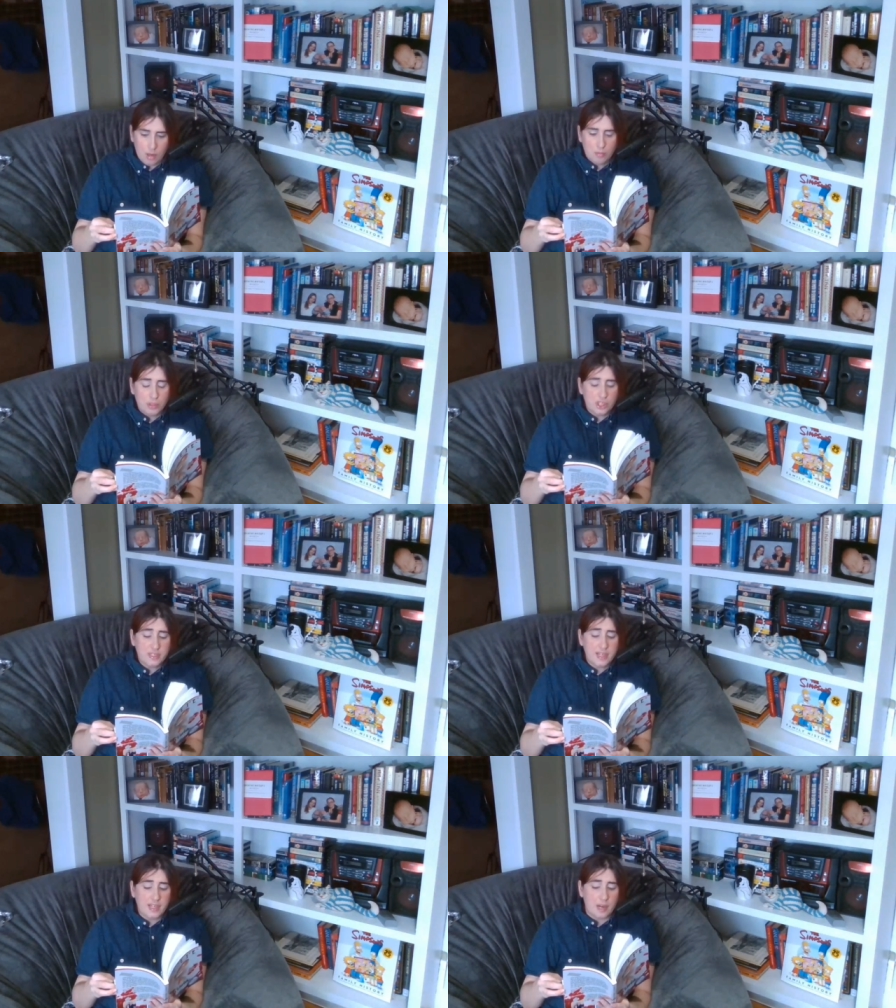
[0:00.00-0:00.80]

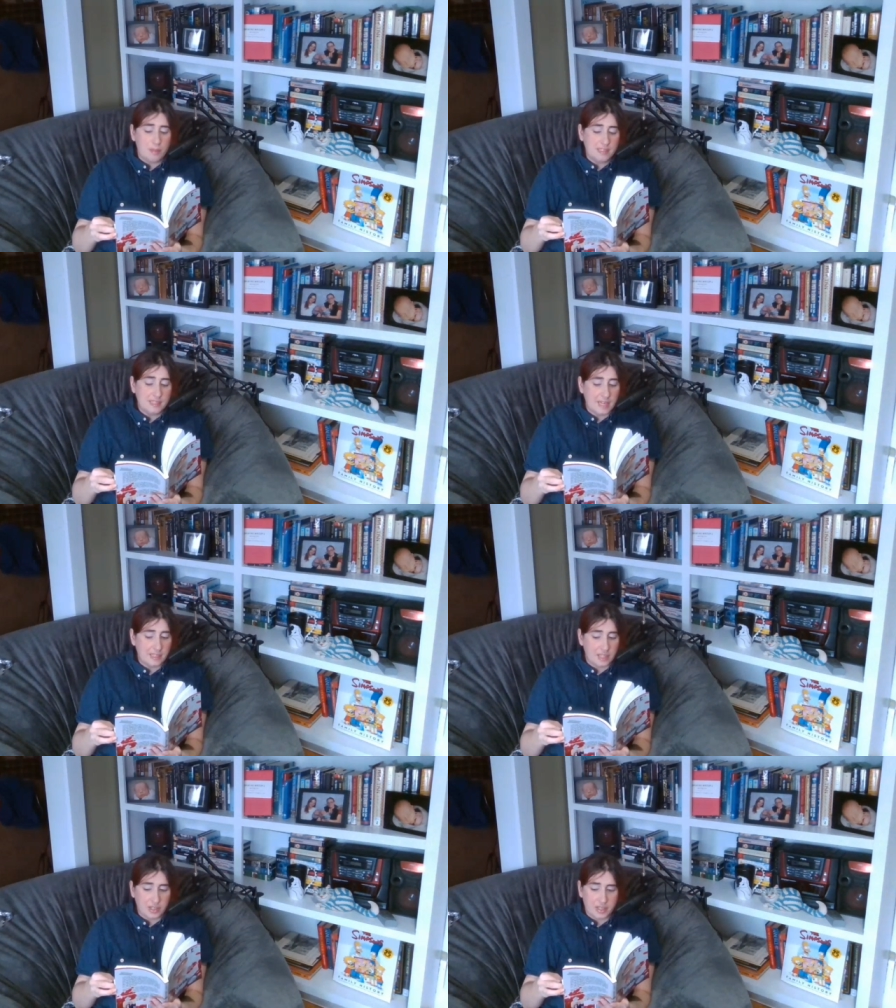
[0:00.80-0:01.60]
Brigid got up and sat
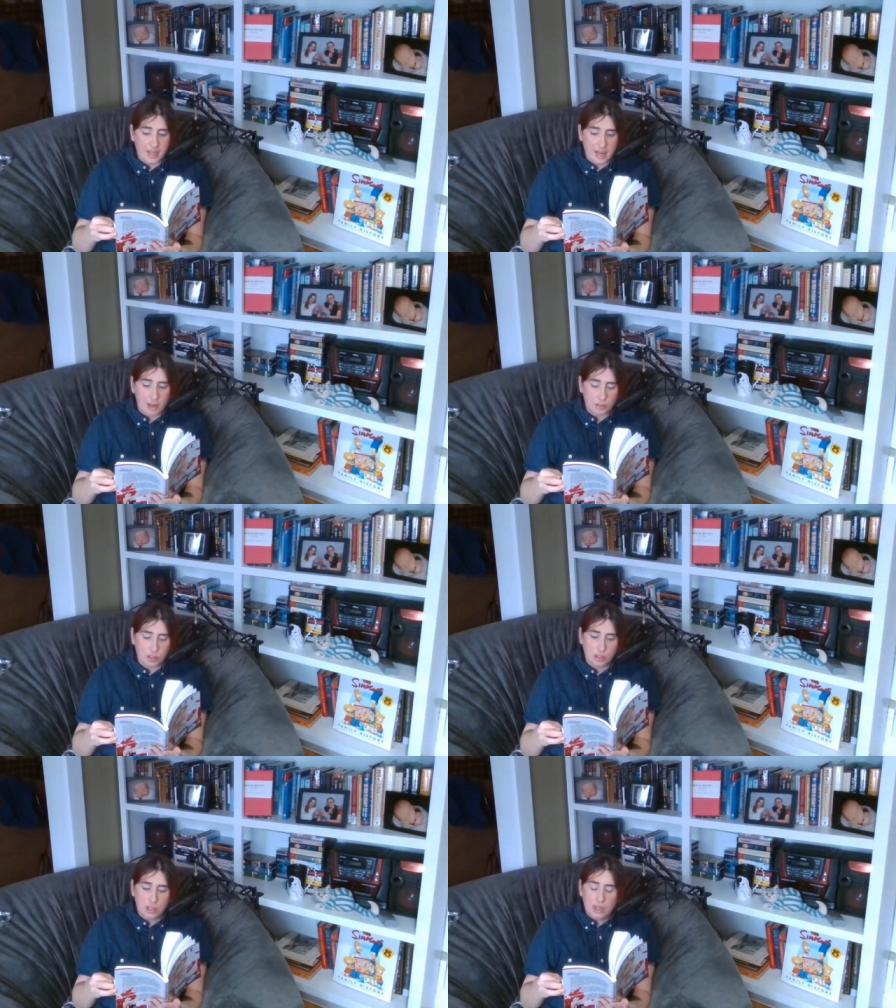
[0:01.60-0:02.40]
down on the
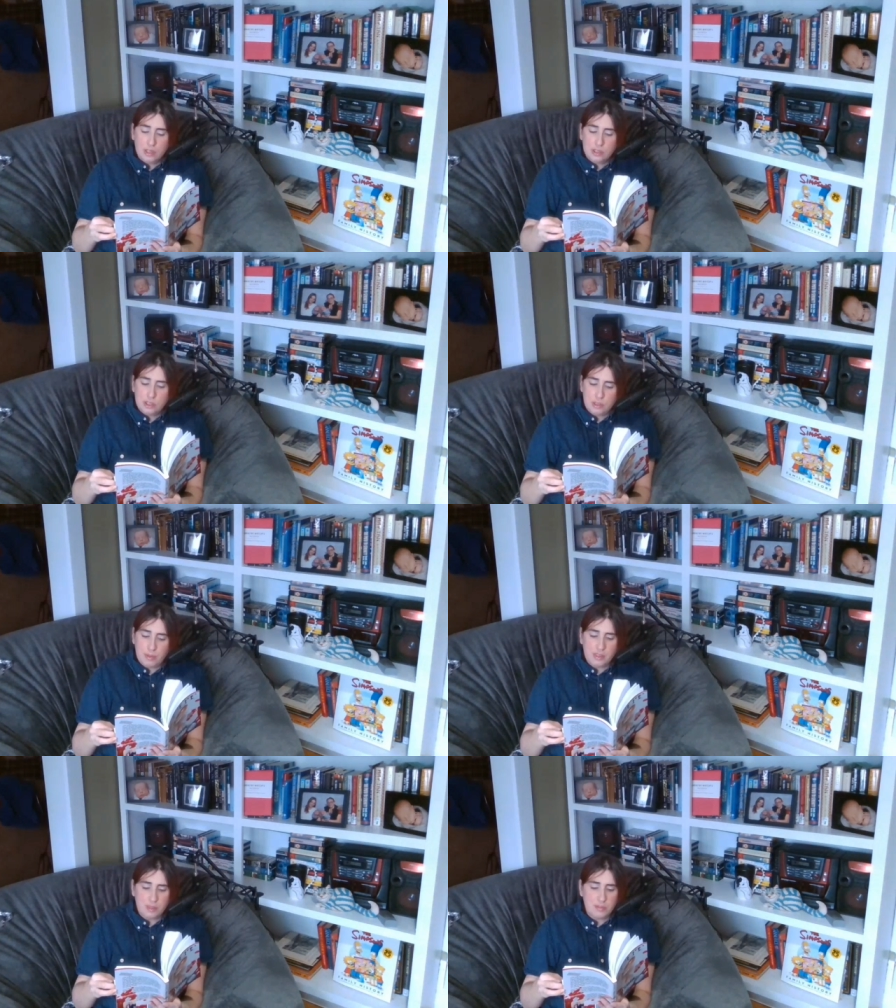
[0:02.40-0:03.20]
couch. She
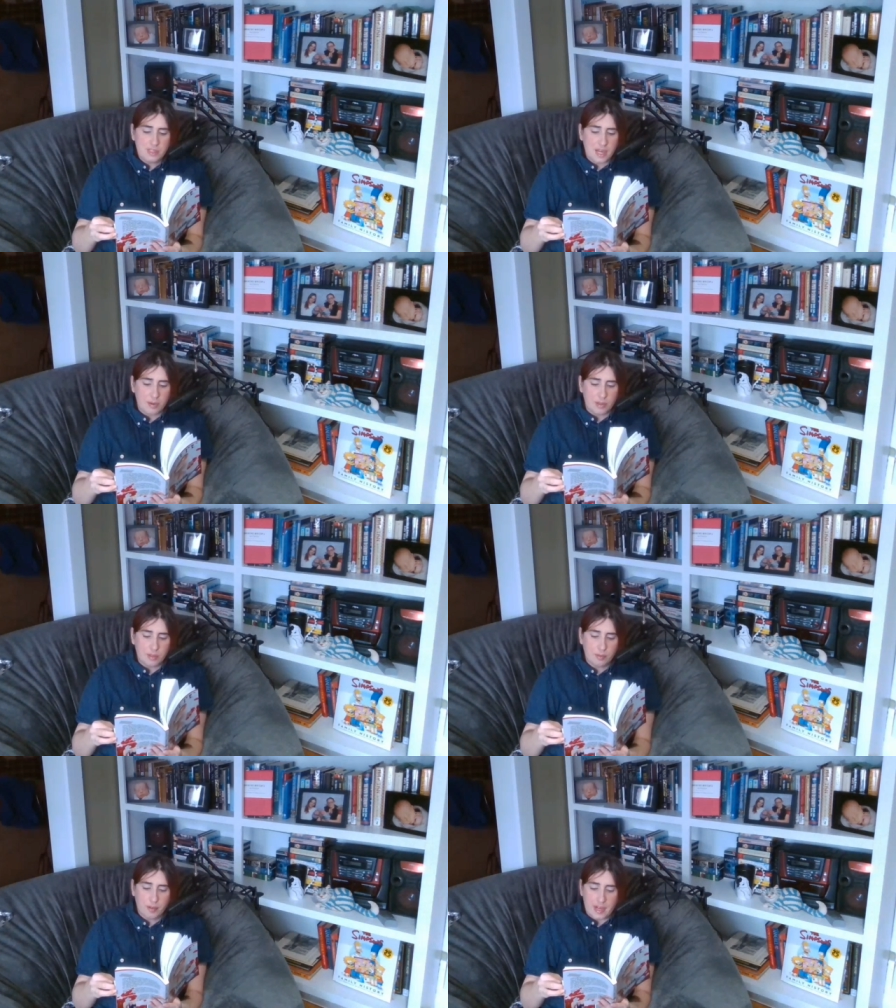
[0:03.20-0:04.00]
picked up the
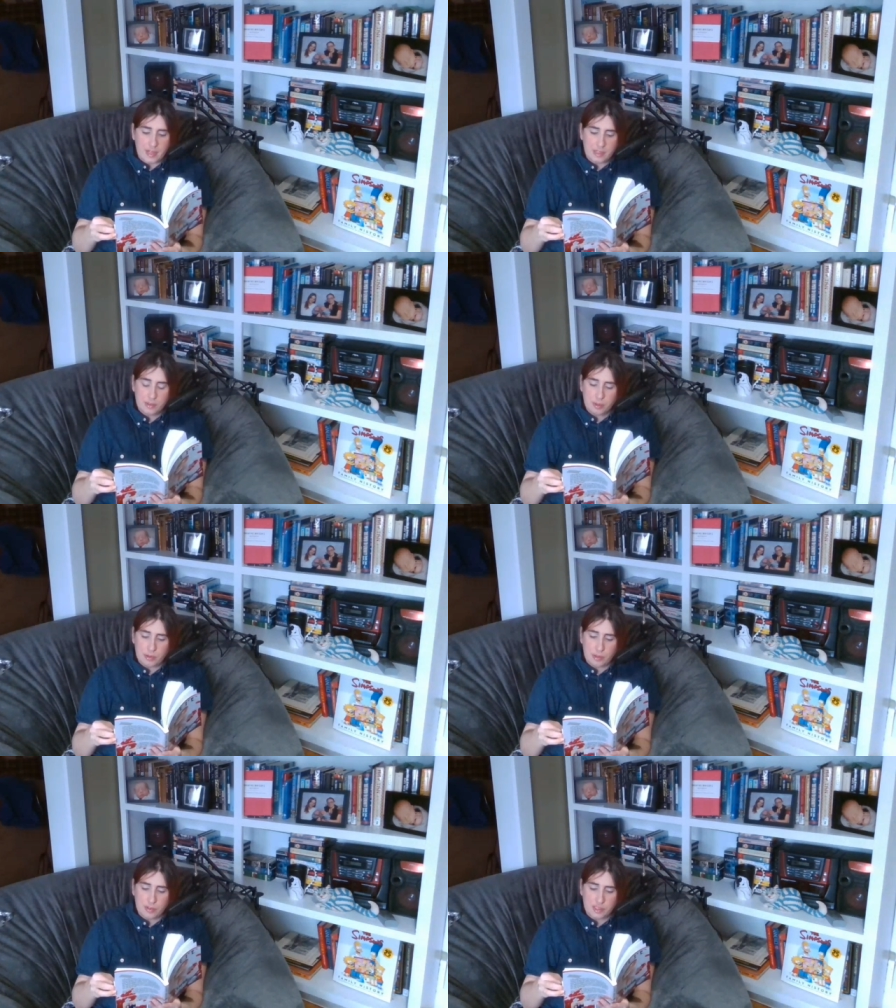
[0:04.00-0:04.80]
towel Fred had
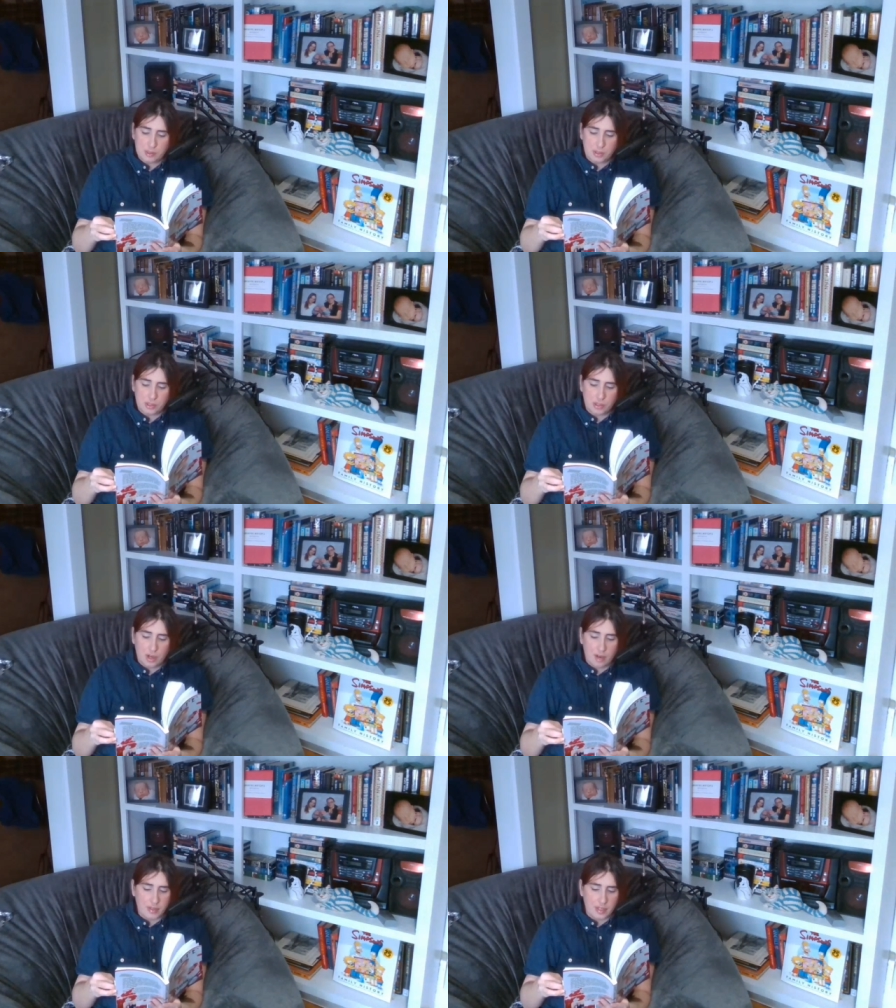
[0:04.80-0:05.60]
thrown over the spilled
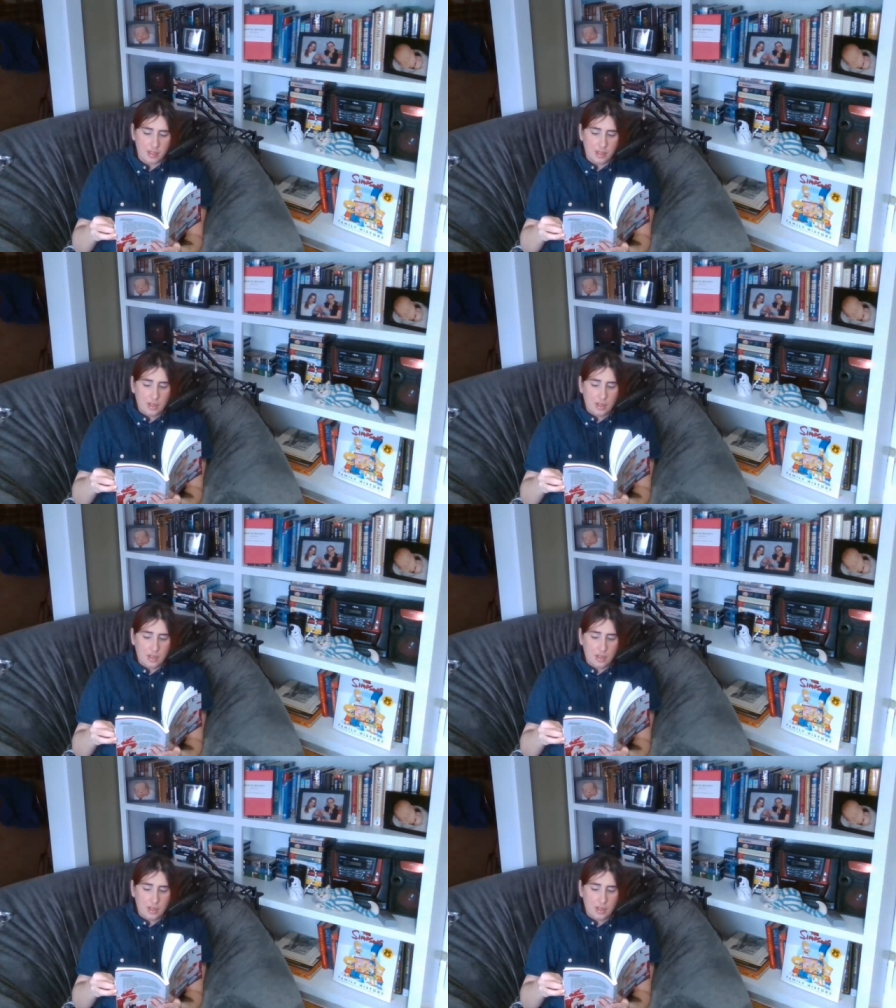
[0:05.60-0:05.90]
coffee.